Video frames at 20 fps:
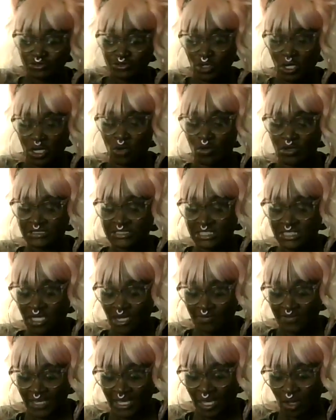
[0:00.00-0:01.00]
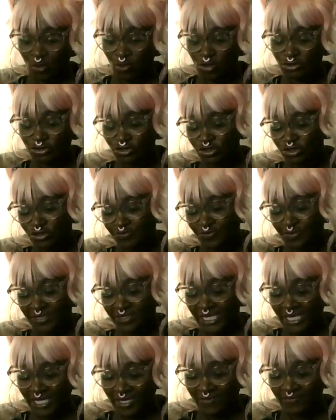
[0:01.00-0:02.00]
wants to come in and want you to
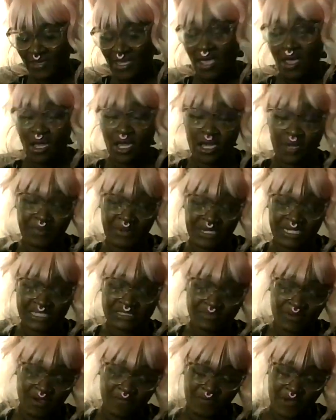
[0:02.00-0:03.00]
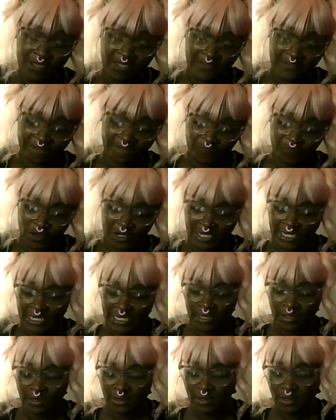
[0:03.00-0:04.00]
forgive. Could be this motherfucking
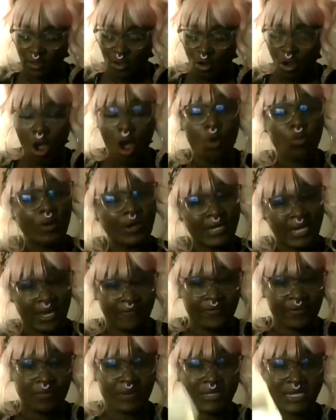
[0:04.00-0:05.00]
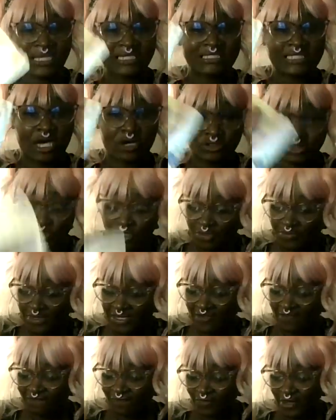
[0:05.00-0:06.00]
friend or whatever. But I told you, could be
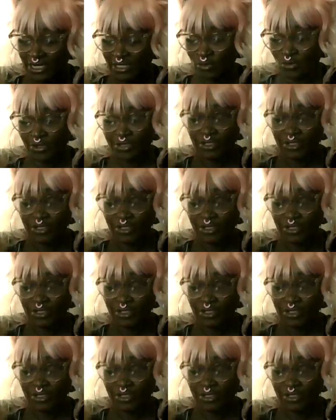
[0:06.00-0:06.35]
a friend or